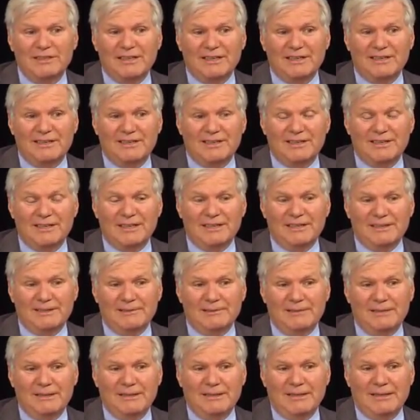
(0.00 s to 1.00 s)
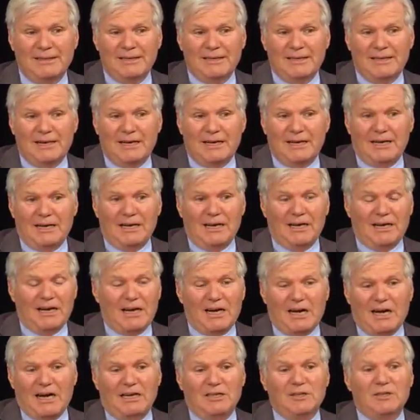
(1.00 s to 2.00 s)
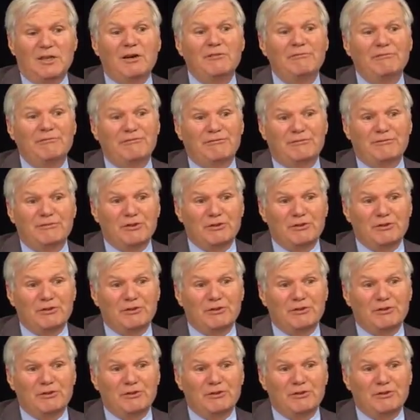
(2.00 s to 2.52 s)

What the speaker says: And I love